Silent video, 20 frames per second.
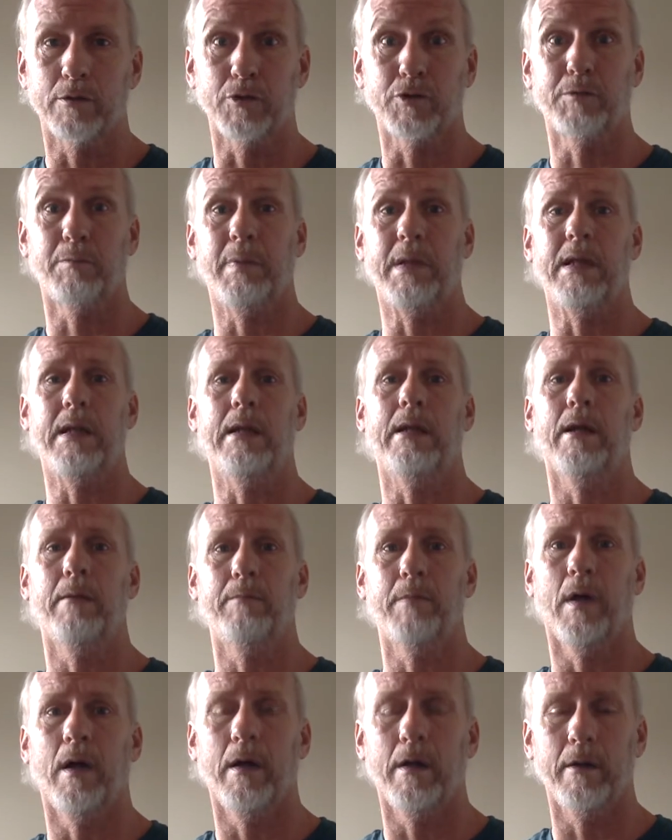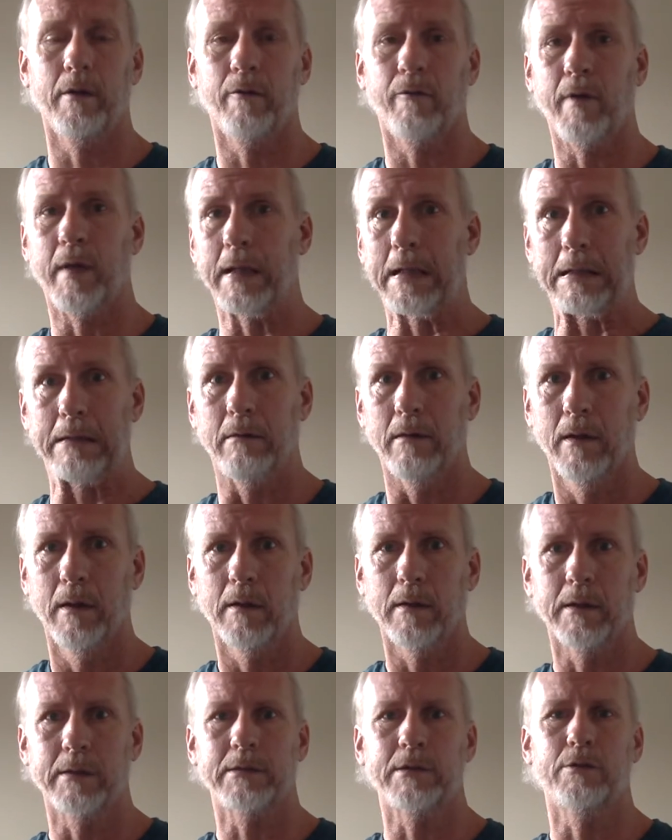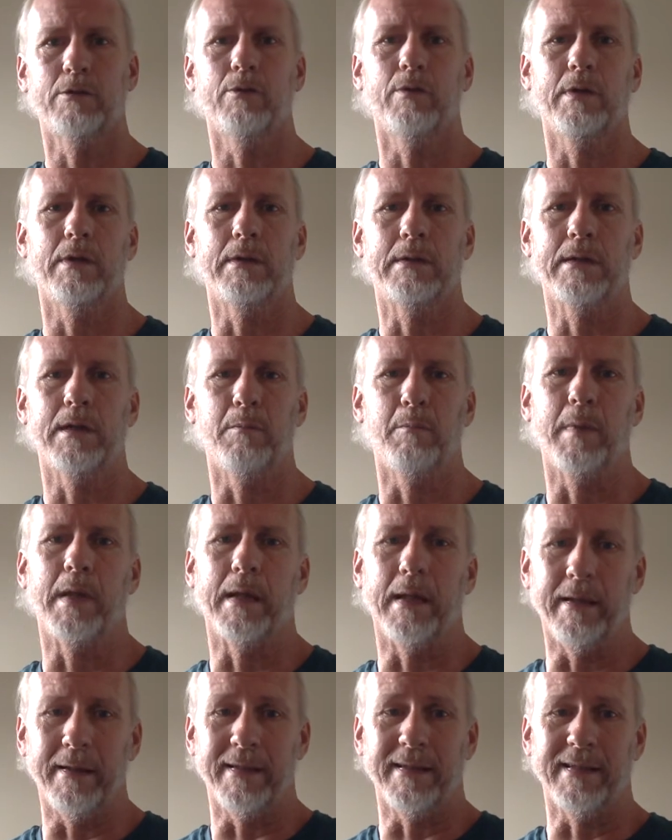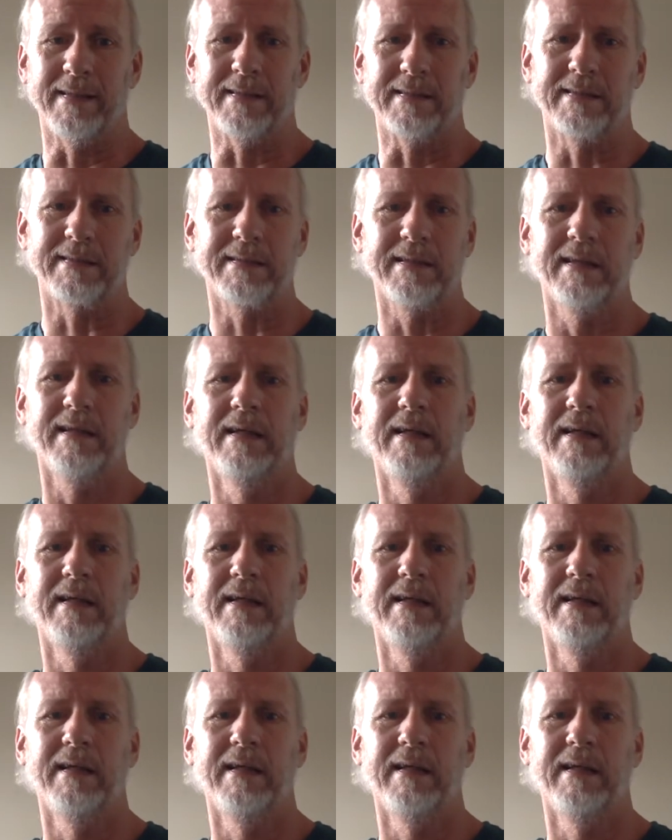or speed it up 100 thing and listen to it in 10 minutes.